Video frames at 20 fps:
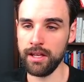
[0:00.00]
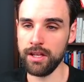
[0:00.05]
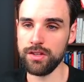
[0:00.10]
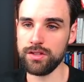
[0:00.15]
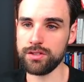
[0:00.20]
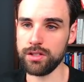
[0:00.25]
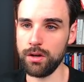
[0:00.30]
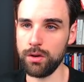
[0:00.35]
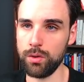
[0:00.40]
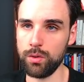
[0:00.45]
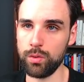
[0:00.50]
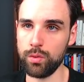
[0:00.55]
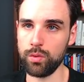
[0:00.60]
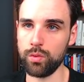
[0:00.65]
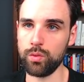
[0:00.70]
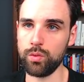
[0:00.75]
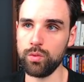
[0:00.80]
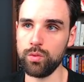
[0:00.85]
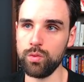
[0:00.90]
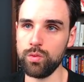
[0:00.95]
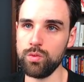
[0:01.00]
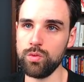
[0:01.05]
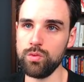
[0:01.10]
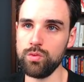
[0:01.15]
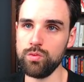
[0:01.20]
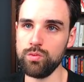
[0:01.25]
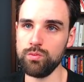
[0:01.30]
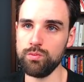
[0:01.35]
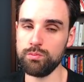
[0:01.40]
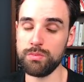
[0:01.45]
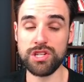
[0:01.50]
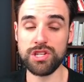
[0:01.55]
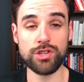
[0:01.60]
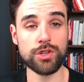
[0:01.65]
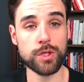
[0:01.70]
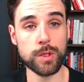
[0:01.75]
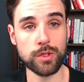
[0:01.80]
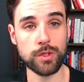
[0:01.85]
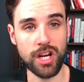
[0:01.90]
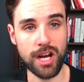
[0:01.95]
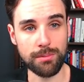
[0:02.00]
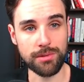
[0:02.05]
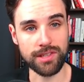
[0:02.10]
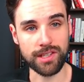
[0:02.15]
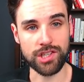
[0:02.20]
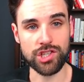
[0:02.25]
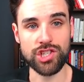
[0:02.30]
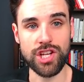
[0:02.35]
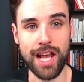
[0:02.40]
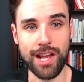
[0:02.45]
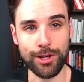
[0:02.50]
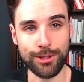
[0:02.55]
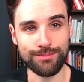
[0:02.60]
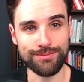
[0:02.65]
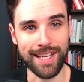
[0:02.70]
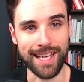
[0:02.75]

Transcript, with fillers: So be sure to subscribe to the channel